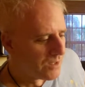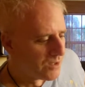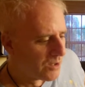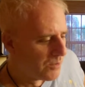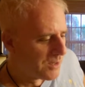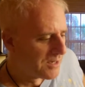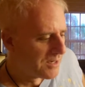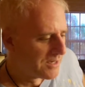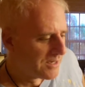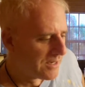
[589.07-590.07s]
go in
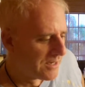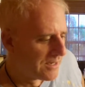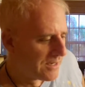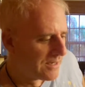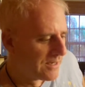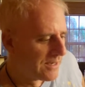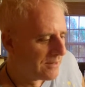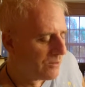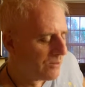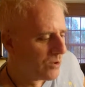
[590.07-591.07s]

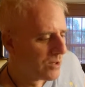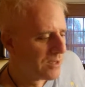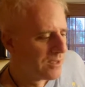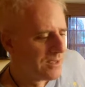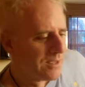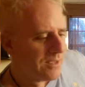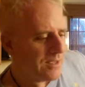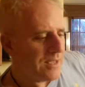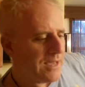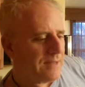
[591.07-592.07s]
and look
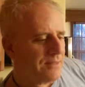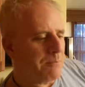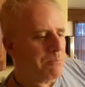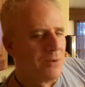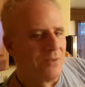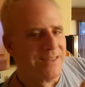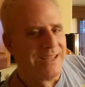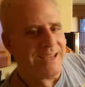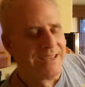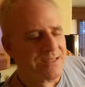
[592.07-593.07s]
at the
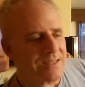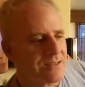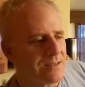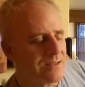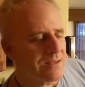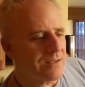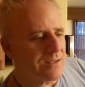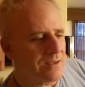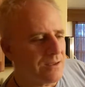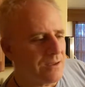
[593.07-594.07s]
birthdays
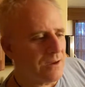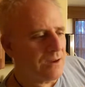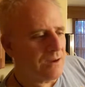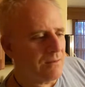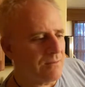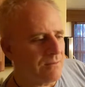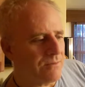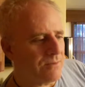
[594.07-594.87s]
of